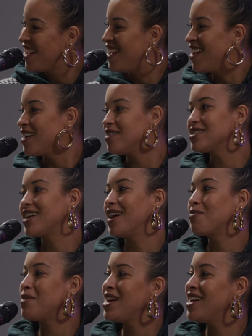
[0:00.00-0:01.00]
And I was
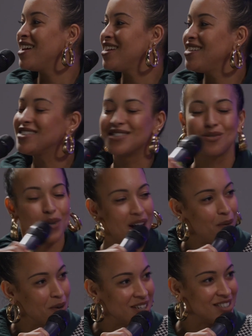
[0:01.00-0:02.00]
like, man, this is what
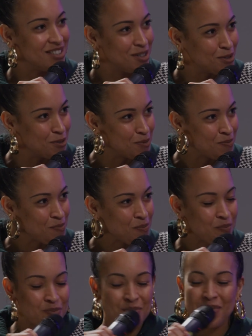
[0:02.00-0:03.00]
I want to do.
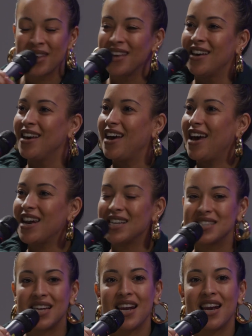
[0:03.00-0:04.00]
And I said,